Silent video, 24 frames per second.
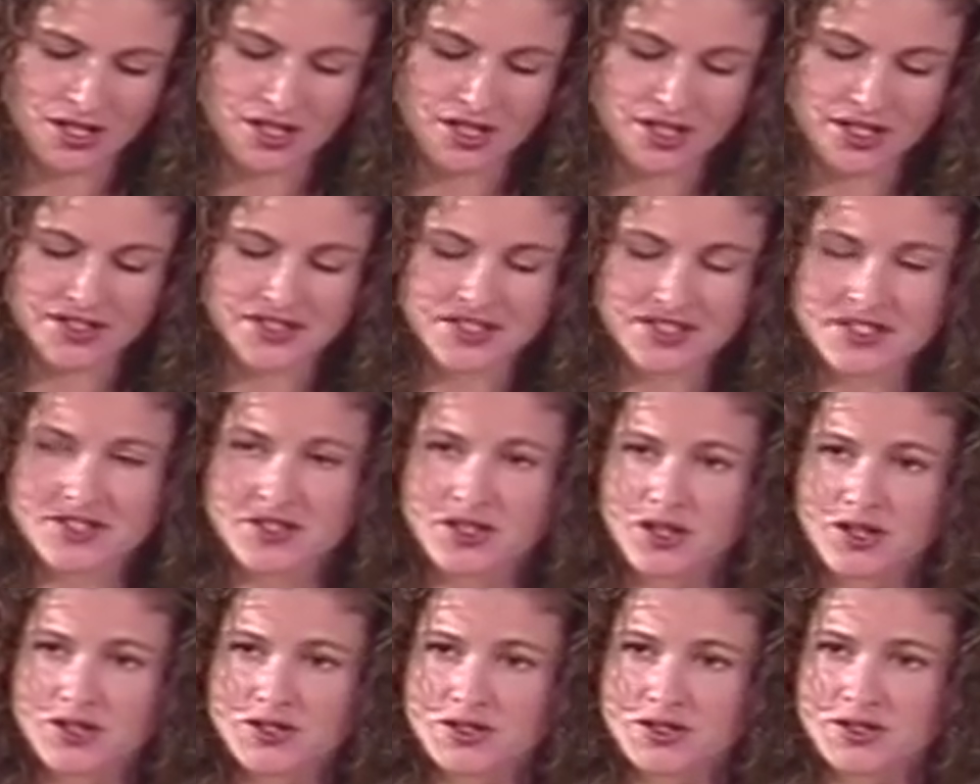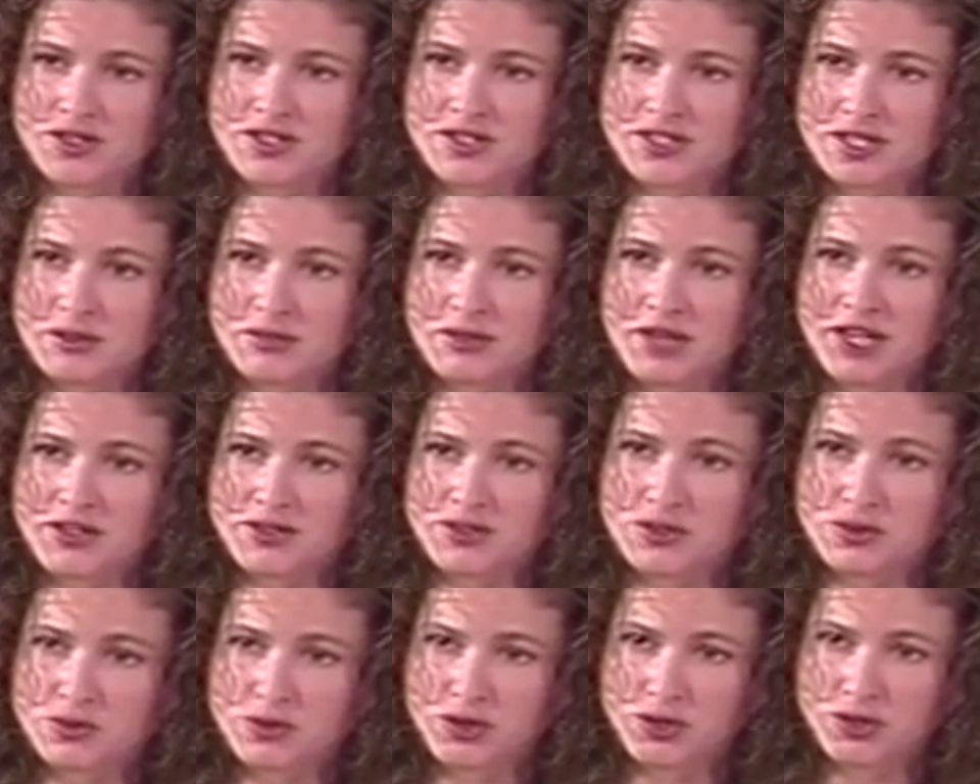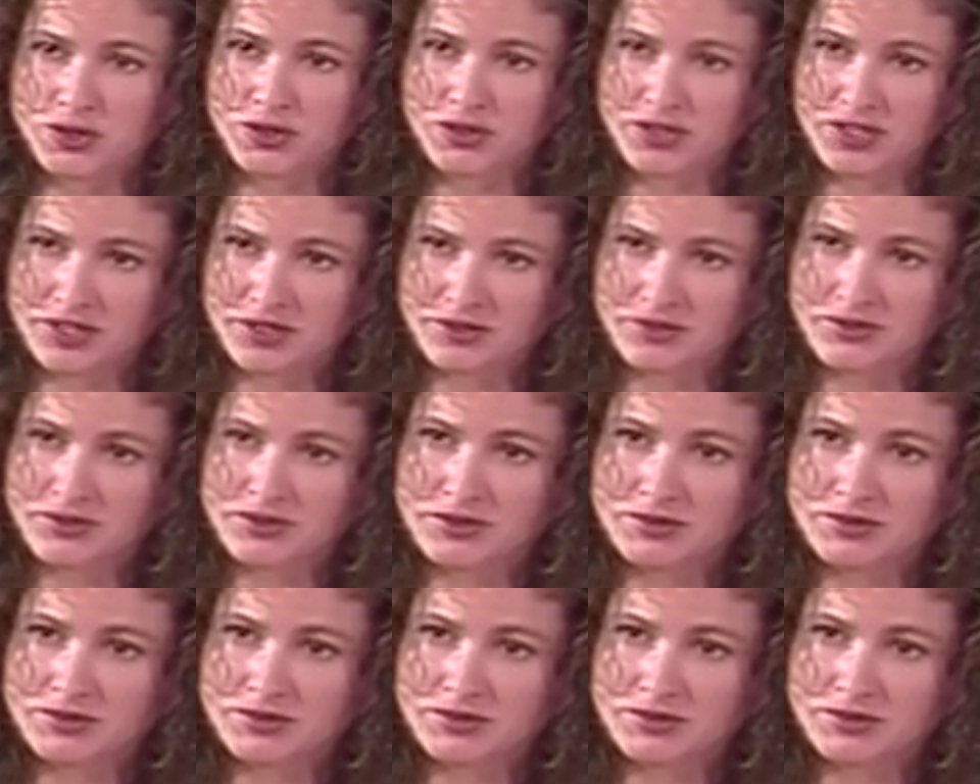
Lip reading: Is this also the same address where you live?